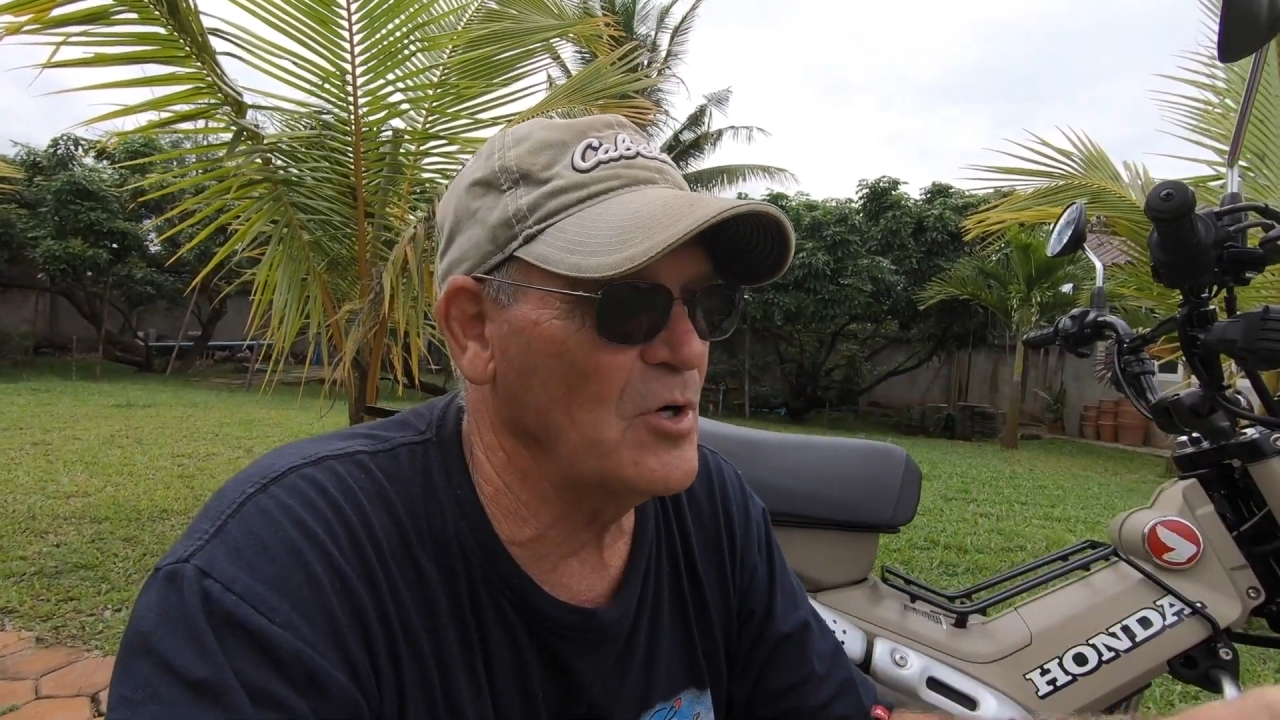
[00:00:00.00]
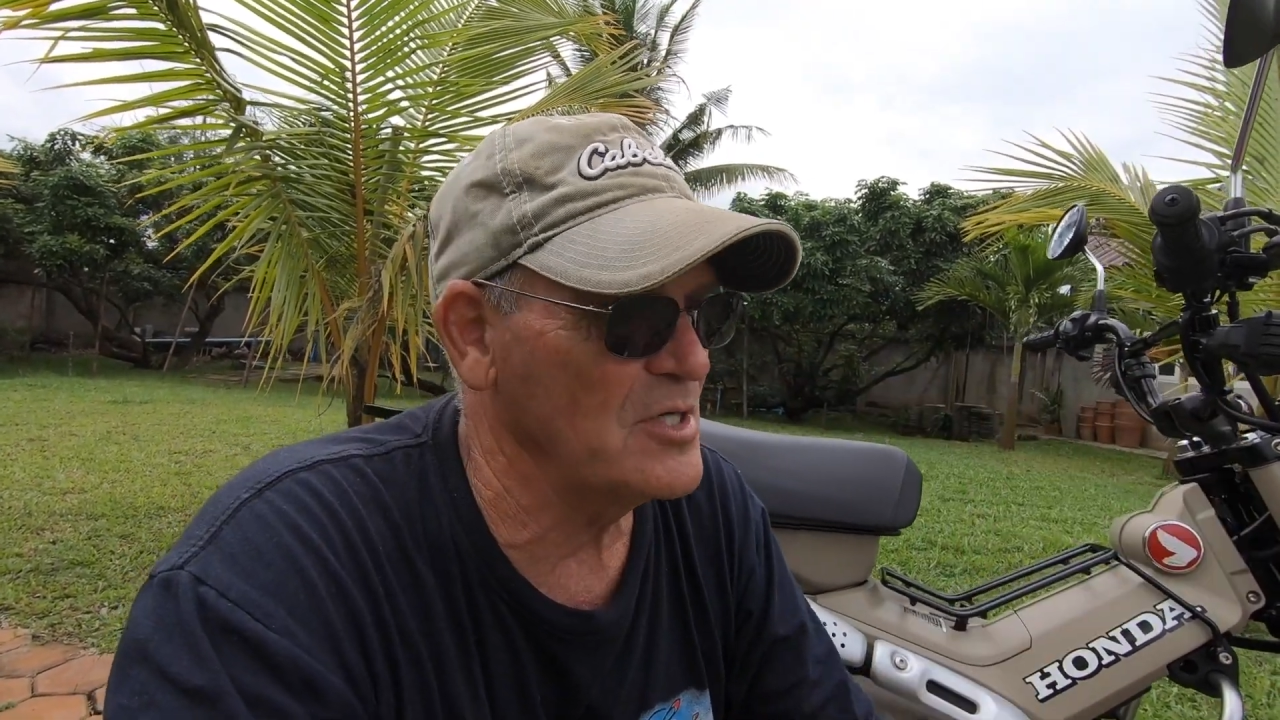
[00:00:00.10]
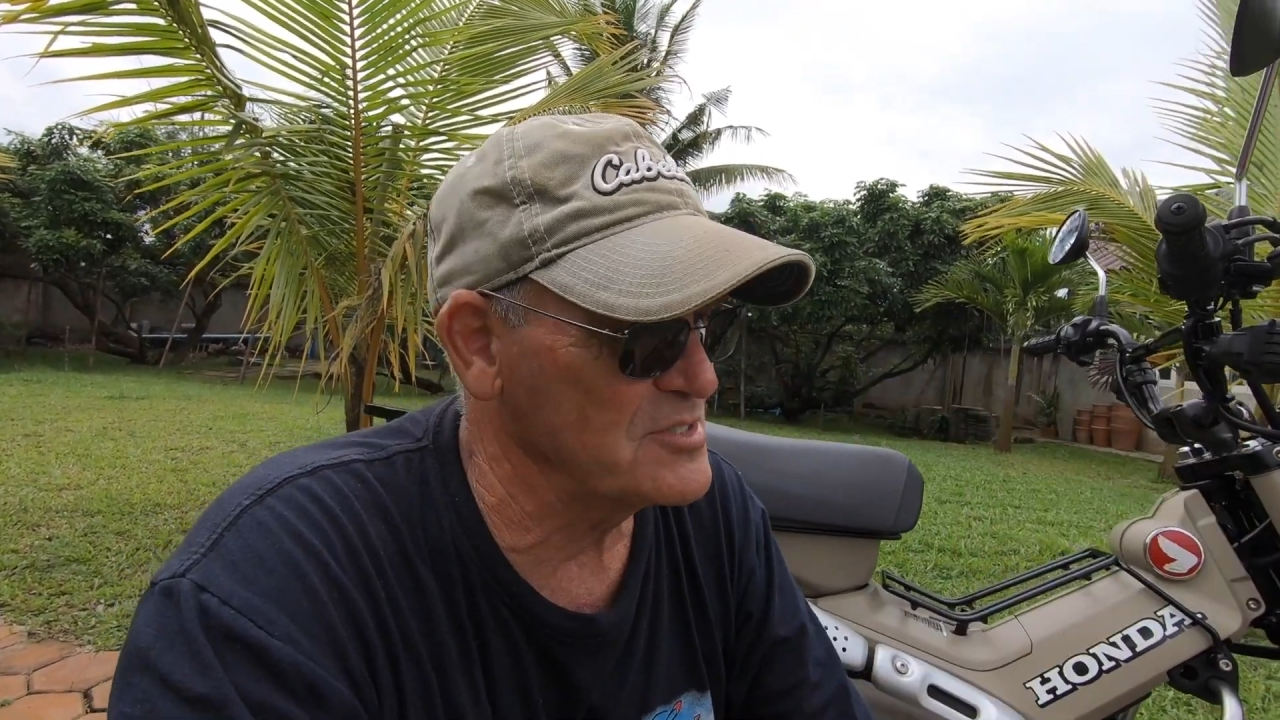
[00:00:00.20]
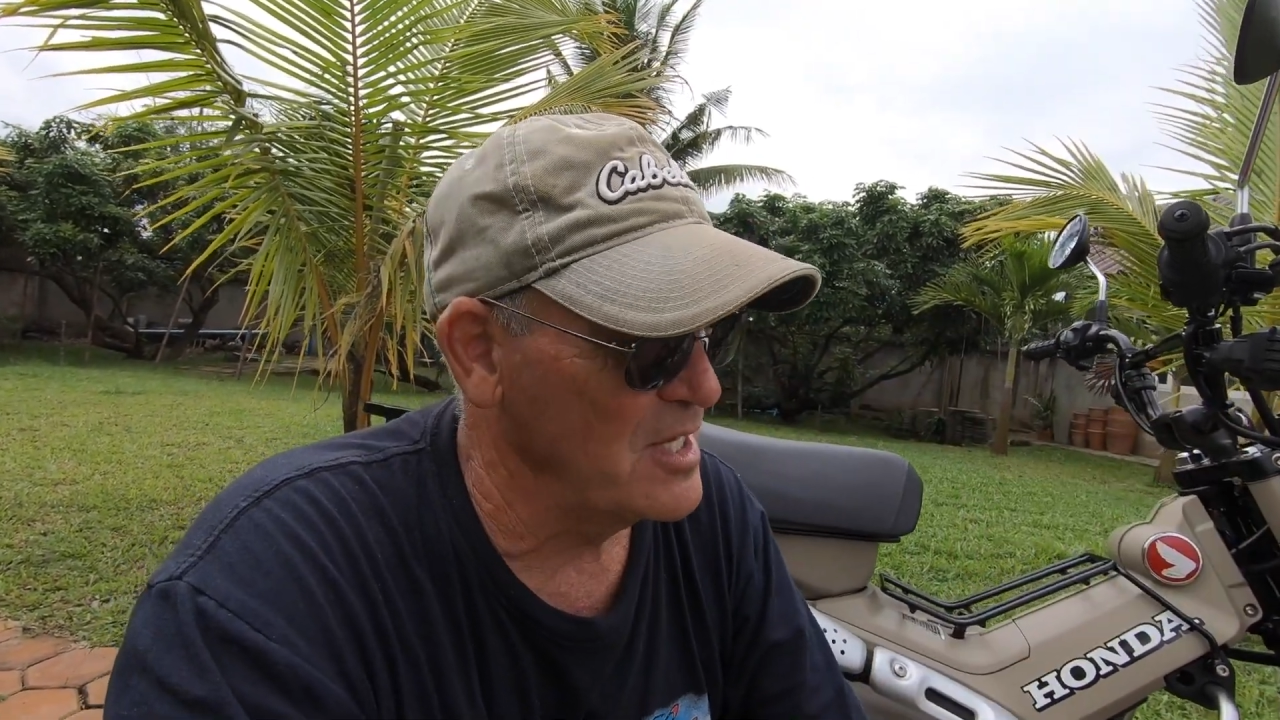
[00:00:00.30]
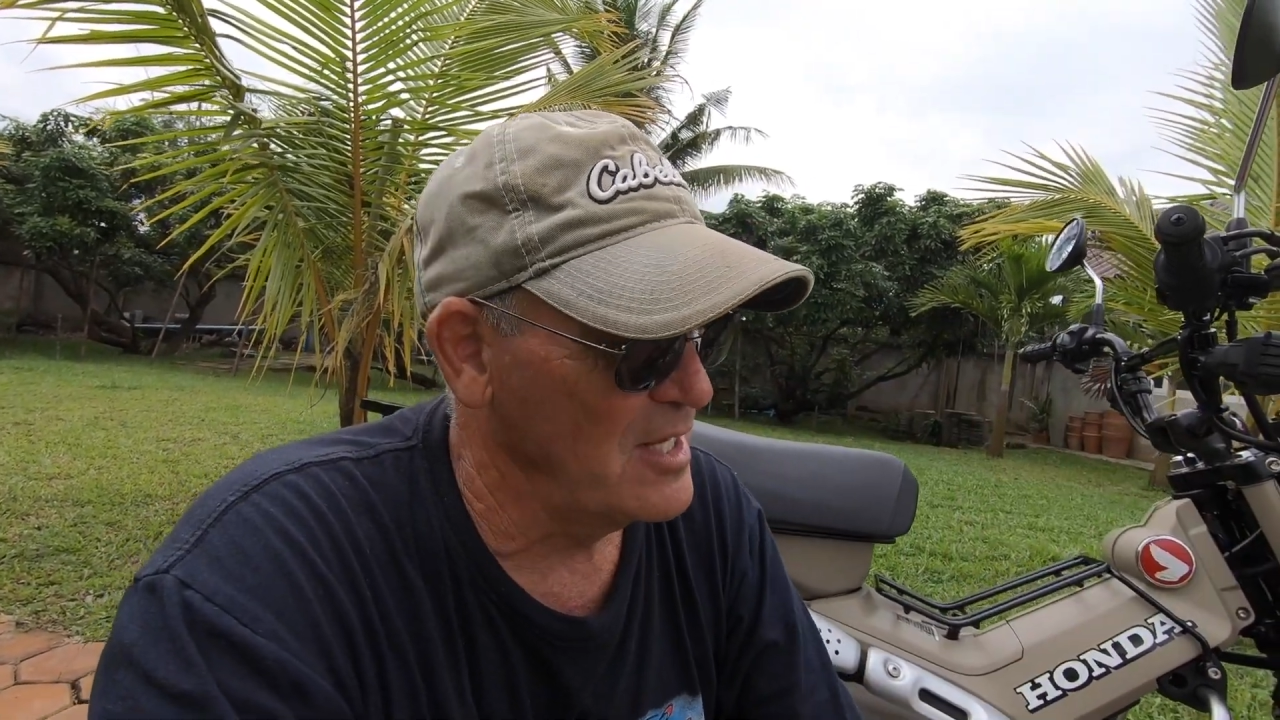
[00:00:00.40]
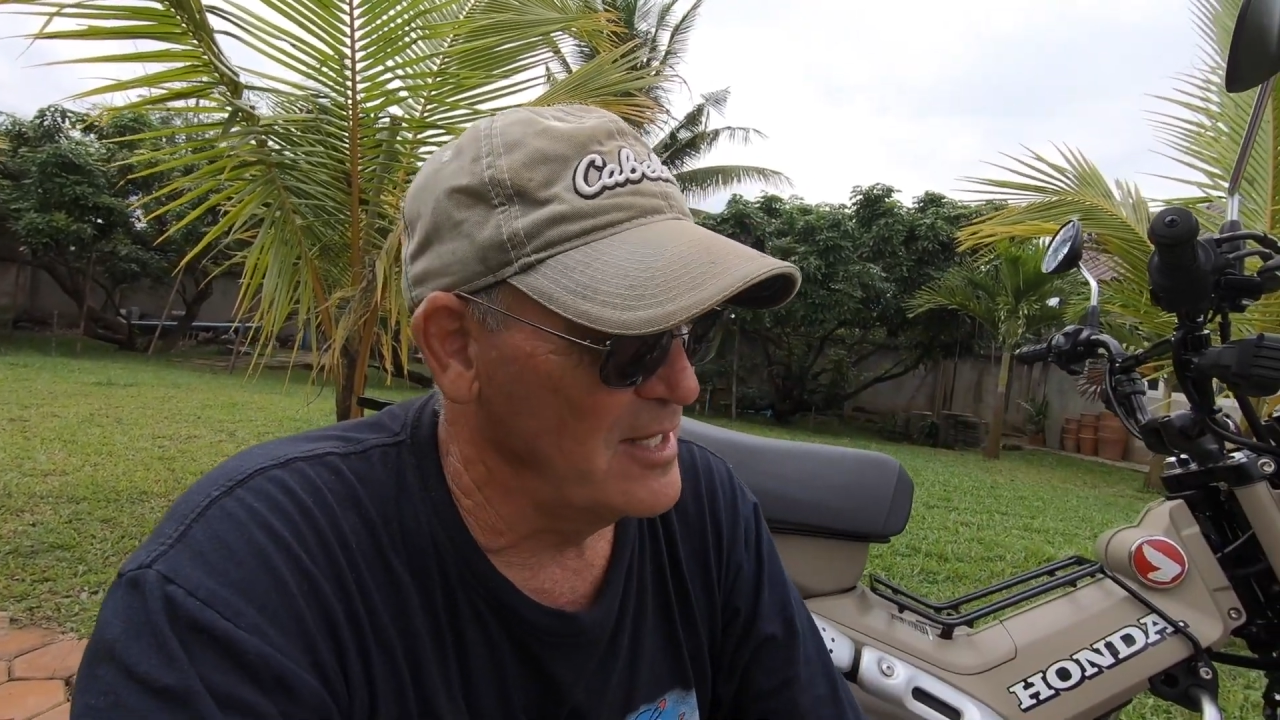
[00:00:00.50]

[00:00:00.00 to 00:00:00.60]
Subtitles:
wise.